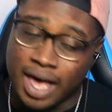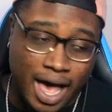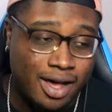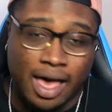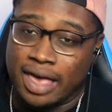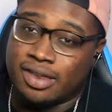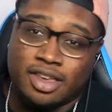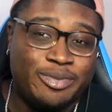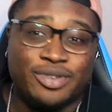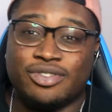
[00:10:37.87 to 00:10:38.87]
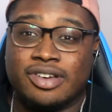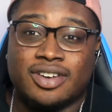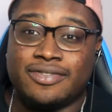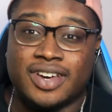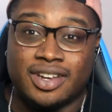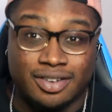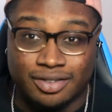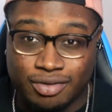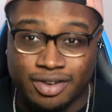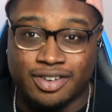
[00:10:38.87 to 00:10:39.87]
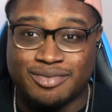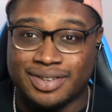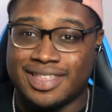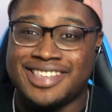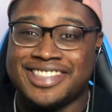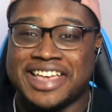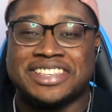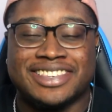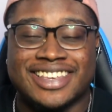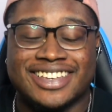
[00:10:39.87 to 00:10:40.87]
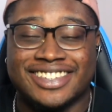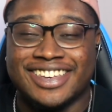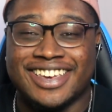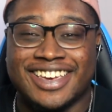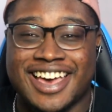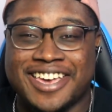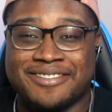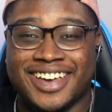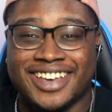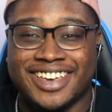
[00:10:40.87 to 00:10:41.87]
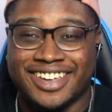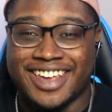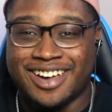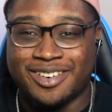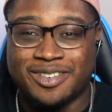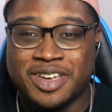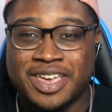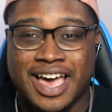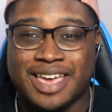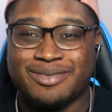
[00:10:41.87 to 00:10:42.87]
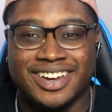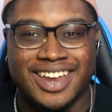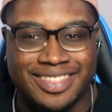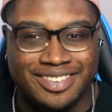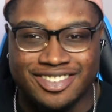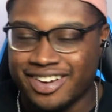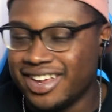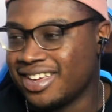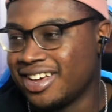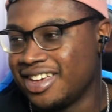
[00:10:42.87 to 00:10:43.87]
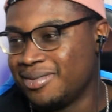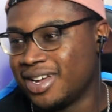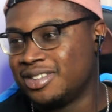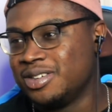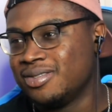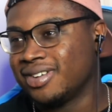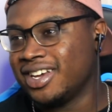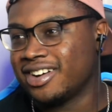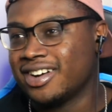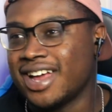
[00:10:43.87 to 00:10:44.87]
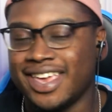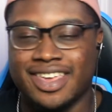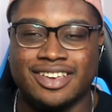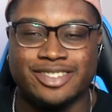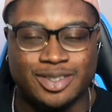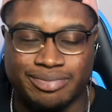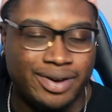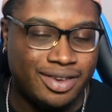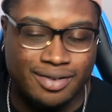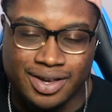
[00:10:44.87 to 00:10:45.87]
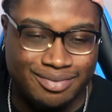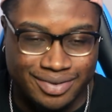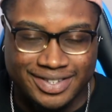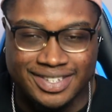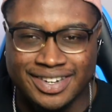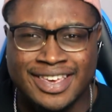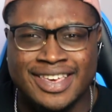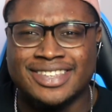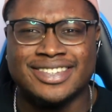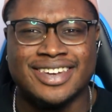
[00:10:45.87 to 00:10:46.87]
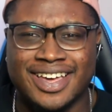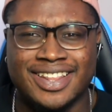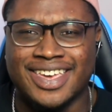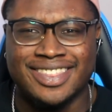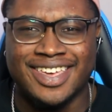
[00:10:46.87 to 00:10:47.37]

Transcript: I can help you try to find a good lawyer, but that's essentially it. I am not cut out. I am not Nathan Drake. I am not Tomb Raider. I cannot just break you out of prison. It's not like